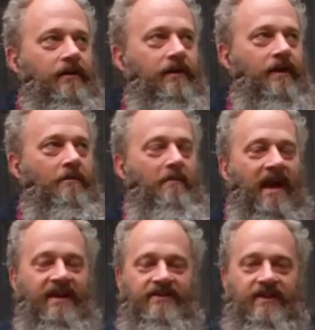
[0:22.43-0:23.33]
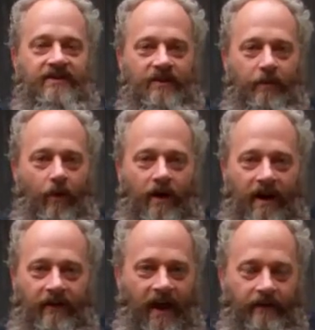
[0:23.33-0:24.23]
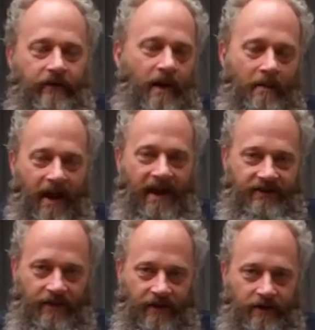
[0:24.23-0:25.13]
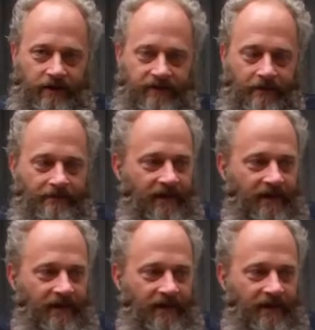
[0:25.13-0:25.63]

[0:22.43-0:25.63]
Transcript: the amazing support I've had for my past videos.